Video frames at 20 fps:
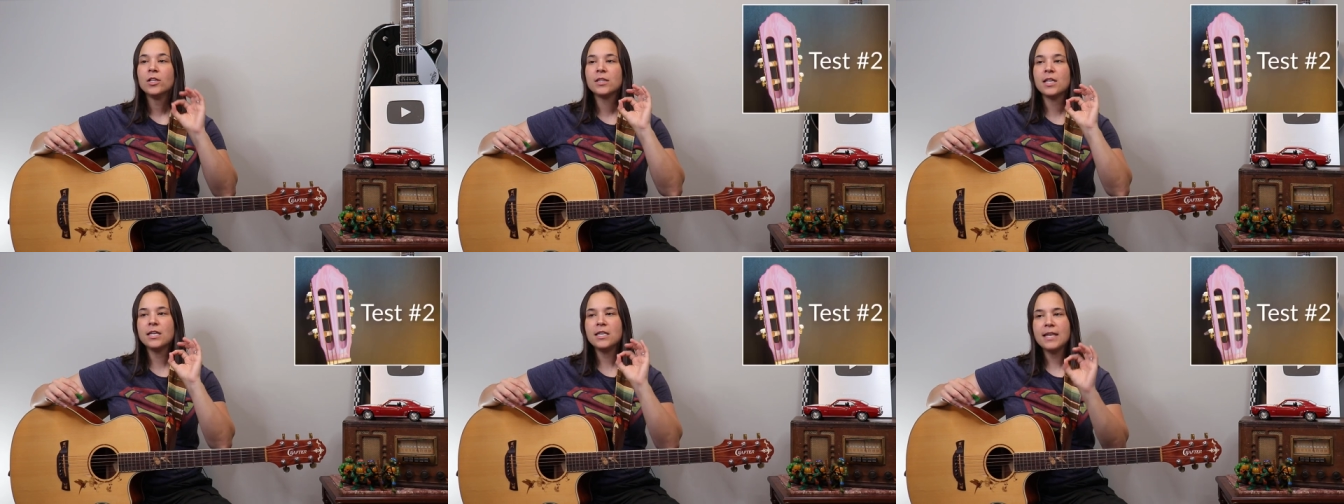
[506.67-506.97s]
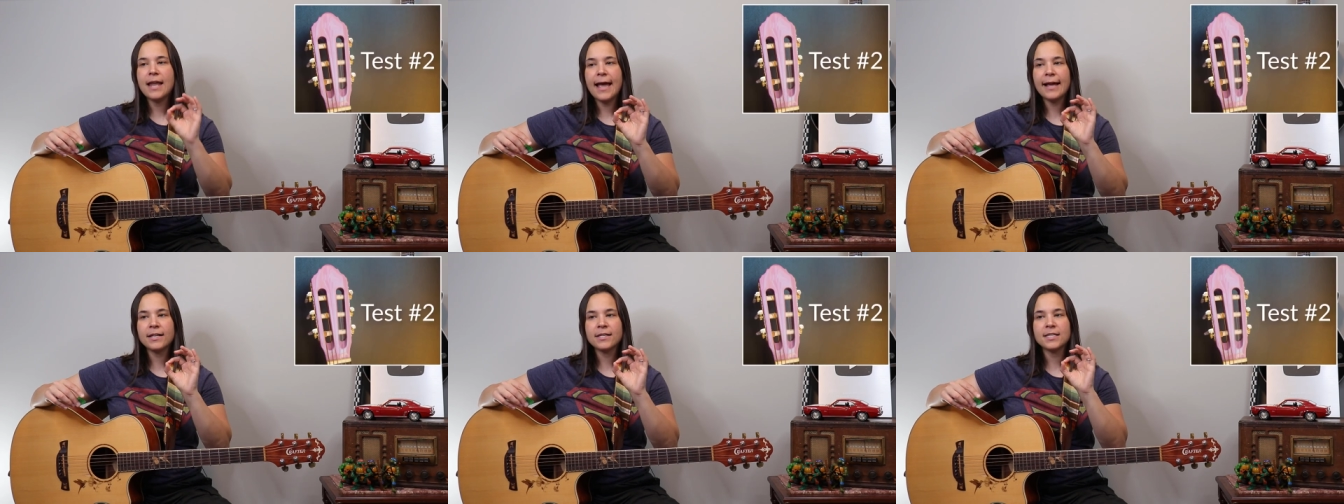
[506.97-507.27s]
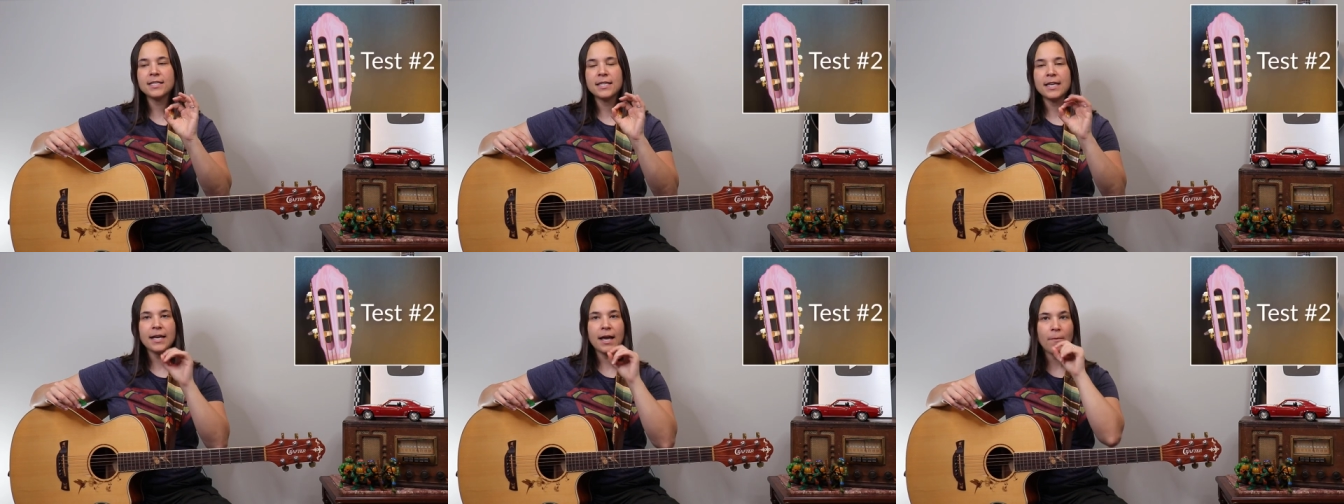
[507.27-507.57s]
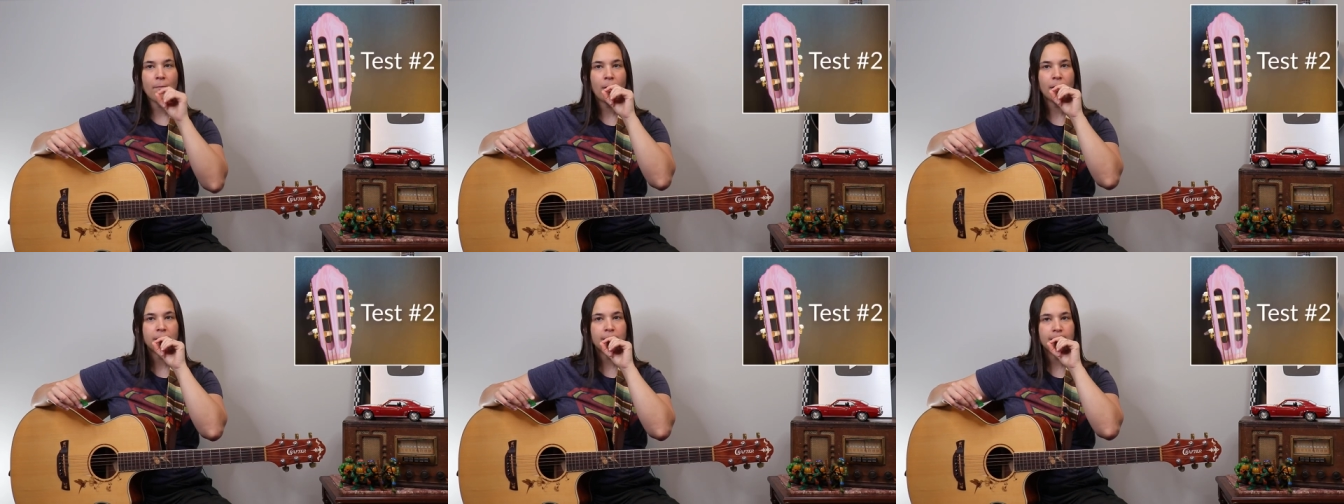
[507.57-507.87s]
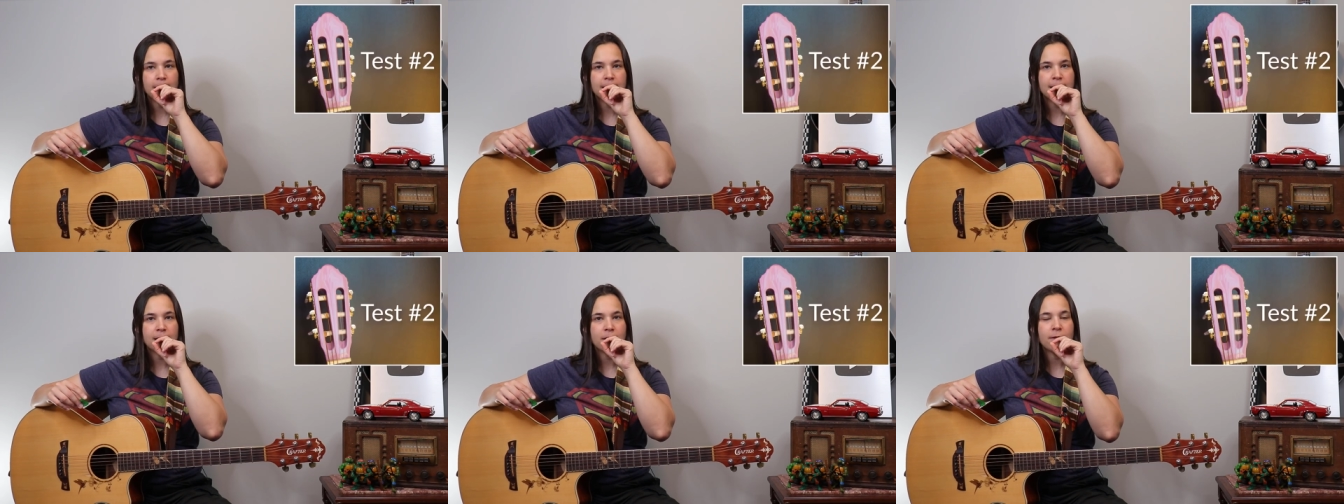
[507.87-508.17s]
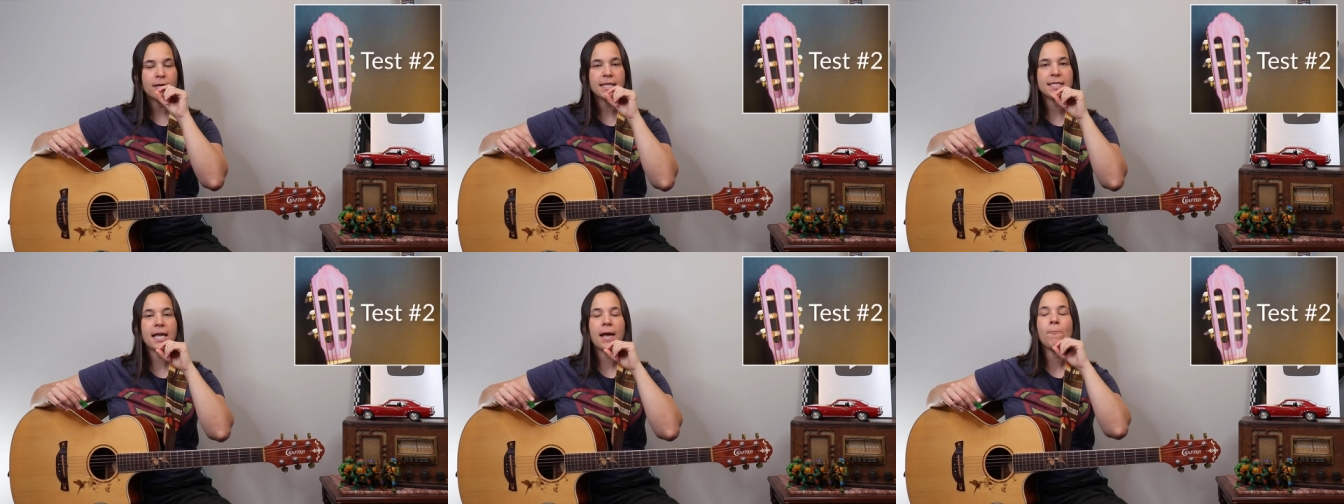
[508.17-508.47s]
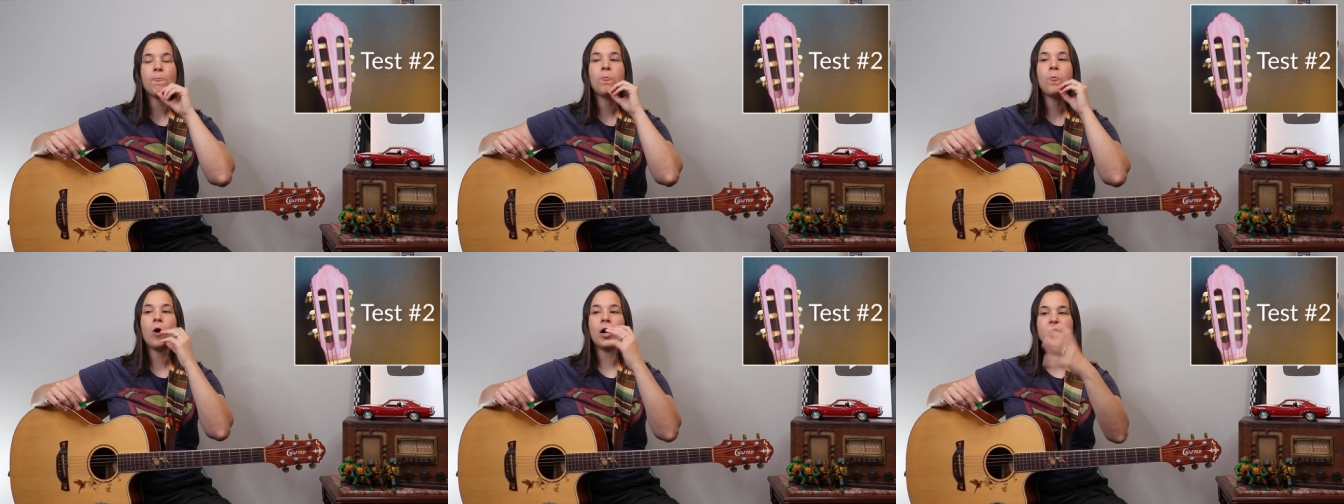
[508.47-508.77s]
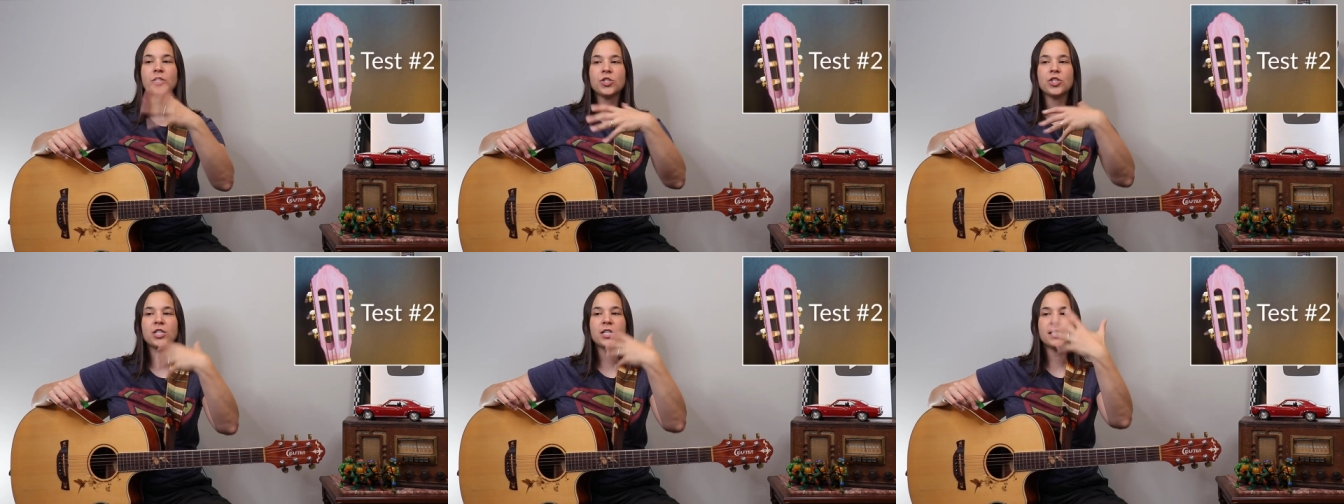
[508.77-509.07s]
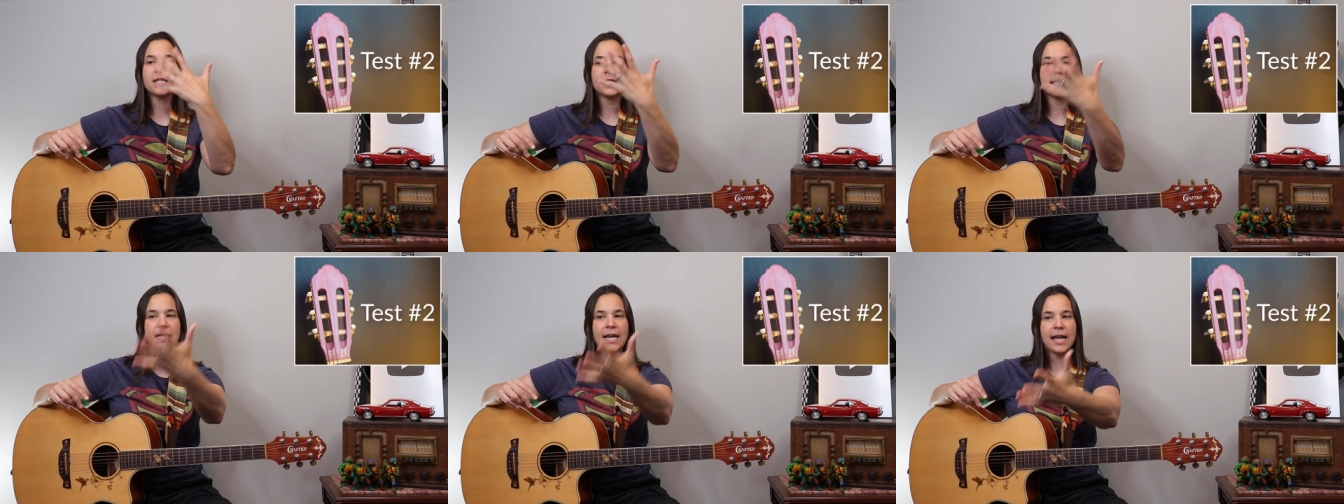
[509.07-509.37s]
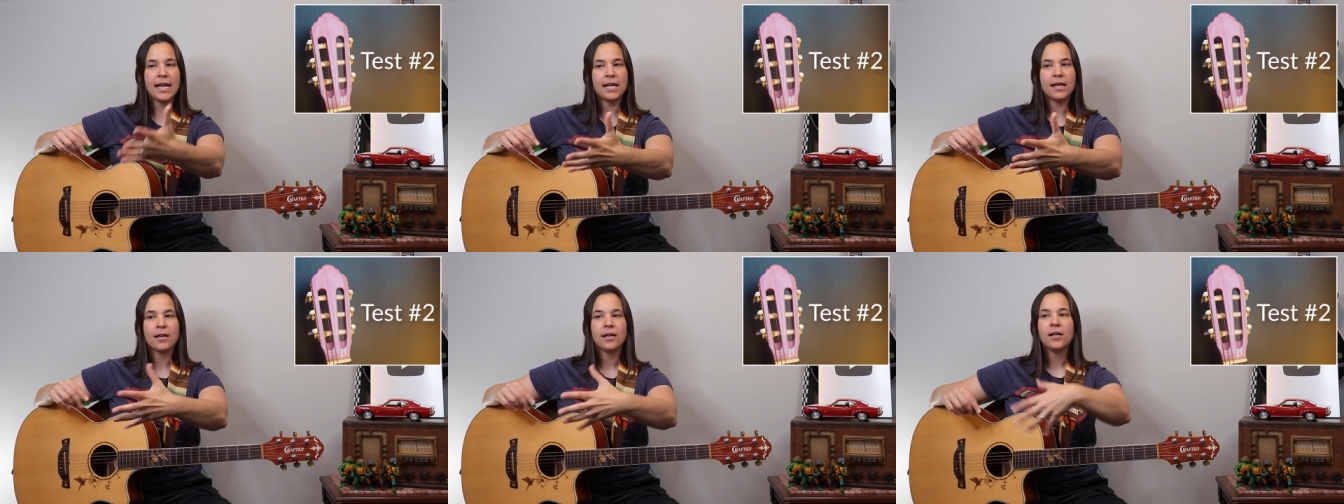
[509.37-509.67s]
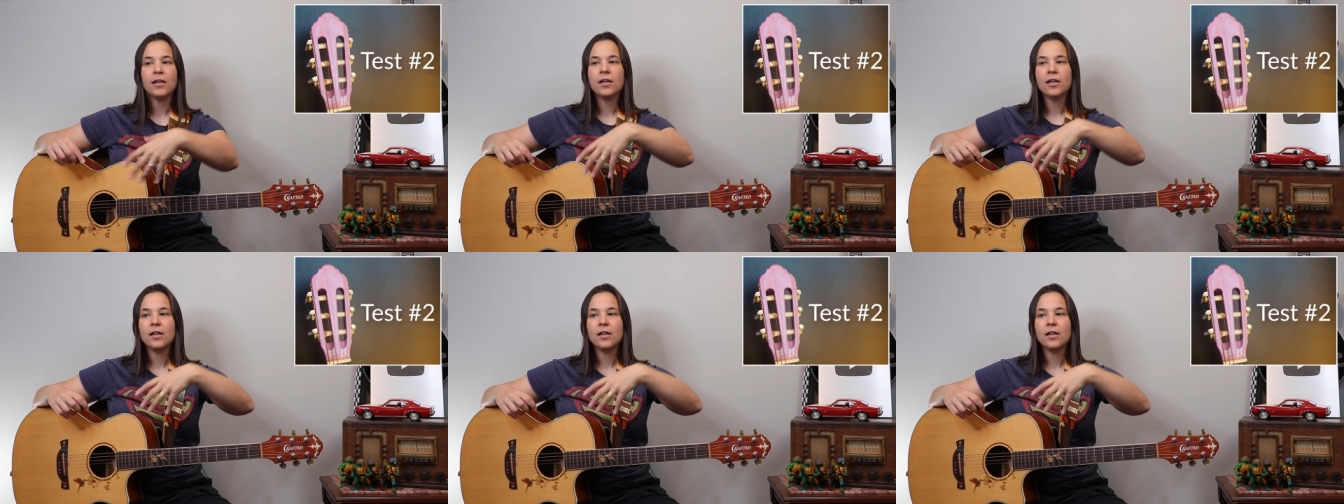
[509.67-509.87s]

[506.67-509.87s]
The next thing I want you to do is I want you to take